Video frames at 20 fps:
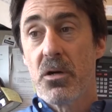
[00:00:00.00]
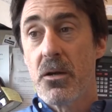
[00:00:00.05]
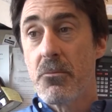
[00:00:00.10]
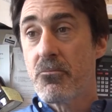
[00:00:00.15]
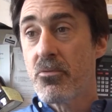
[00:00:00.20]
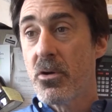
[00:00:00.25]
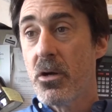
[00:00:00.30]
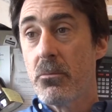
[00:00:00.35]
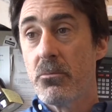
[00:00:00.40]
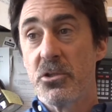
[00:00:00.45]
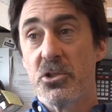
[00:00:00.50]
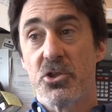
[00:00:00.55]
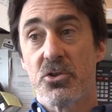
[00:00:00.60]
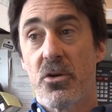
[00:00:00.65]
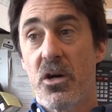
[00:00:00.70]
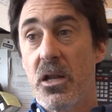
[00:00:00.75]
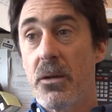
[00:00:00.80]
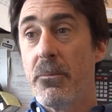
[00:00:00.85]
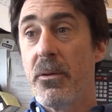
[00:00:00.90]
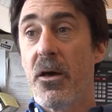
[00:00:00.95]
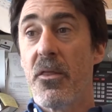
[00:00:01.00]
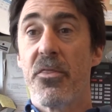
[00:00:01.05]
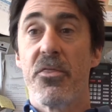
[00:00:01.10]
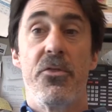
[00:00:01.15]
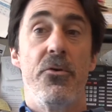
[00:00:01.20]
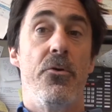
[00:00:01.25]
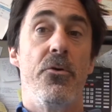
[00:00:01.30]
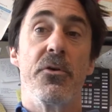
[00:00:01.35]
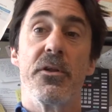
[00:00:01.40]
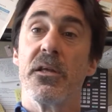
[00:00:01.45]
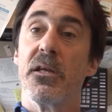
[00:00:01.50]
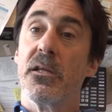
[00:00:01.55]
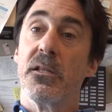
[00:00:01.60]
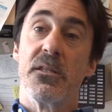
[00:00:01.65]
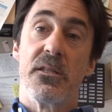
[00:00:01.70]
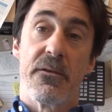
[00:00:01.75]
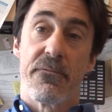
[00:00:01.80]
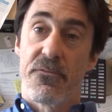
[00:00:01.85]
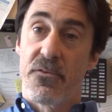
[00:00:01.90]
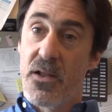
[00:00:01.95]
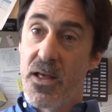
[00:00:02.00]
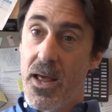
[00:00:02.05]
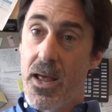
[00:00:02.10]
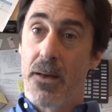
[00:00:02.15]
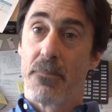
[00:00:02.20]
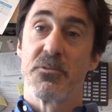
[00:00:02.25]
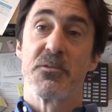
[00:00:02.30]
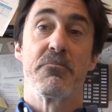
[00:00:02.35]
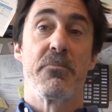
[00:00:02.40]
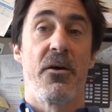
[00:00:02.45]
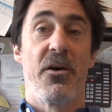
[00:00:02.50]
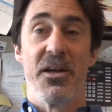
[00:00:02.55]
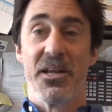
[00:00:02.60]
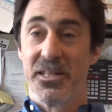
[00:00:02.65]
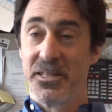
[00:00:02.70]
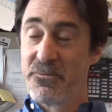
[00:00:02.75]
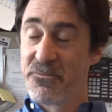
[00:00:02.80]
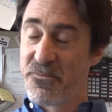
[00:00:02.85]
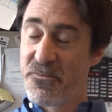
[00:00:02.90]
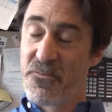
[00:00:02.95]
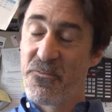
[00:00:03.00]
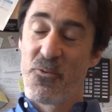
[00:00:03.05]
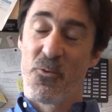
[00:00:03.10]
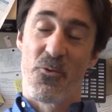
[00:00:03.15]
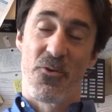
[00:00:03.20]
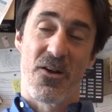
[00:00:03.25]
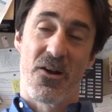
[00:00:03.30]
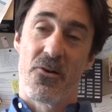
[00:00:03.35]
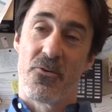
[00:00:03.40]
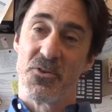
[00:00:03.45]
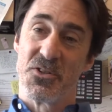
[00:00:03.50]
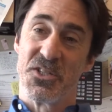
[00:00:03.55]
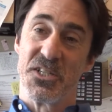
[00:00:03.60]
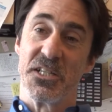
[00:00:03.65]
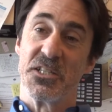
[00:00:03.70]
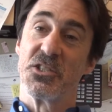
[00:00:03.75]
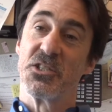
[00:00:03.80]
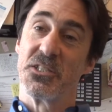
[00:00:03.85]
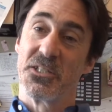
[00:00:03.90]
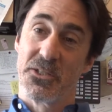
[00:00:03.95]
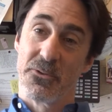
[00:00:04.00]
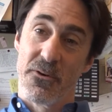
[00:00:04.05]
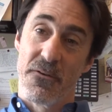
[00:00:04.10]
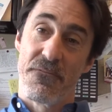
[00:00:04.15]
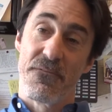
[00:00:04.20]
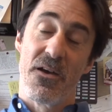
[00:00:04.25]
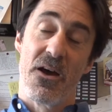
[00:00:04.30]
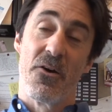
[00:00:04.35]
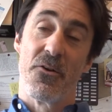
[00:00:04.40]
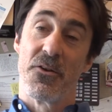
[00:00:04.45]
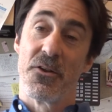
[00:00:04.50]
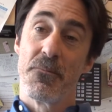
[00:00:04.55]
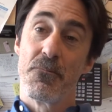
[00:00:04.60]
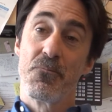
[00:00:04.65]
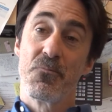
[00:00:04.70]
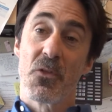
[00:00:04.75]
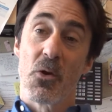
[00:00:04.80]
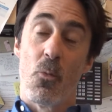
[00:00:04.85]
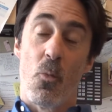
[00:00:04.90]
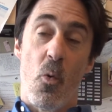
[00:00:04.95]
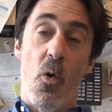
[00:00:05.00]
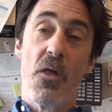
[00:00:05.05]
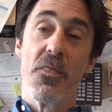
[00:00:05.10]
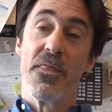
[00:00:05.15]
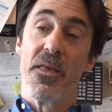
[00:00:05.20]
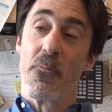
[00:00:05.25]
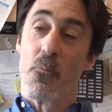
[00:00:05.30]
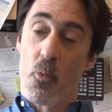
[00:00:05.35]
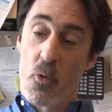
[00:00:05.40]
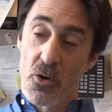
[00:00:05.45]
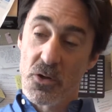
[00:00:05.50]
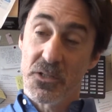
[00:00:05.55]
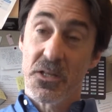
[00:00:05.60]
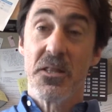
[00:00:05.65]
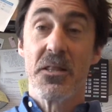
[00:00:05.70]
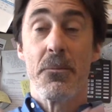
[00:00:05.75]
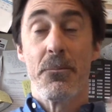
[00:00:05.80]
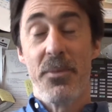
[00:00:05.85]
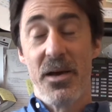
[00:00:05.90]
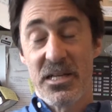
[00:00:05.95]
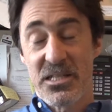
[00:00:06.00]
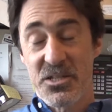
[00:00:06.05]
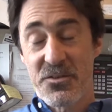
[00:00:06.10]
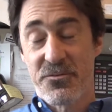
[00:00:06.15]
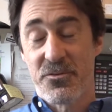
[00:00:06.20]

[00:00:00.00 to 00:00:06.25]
I probably tried about 30 different apps, buying them for $4 each until I found one that worked the best